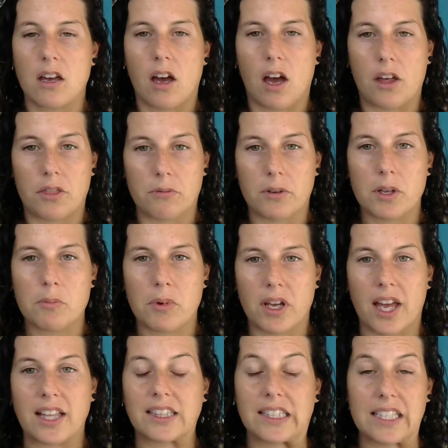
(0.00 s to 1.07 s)

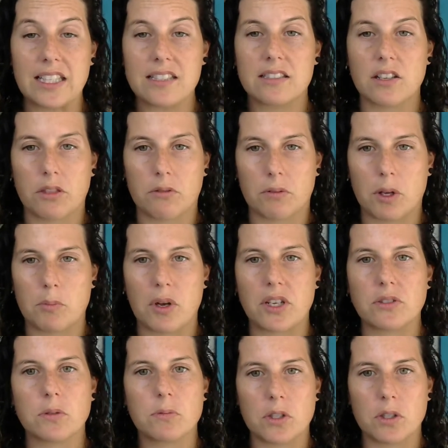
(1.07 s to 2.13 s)
at least a
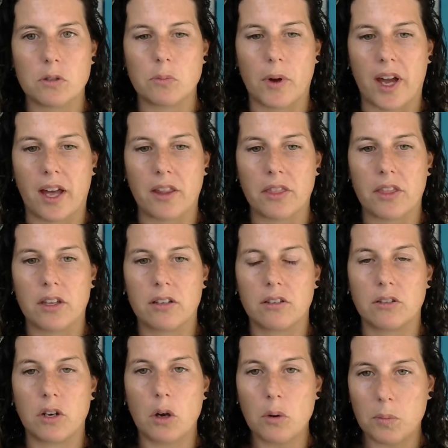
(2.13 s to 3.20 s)
3-bedroom, 2-bath,
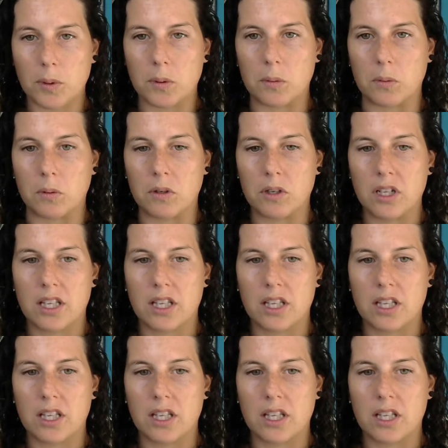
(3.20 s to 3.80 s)
no pool,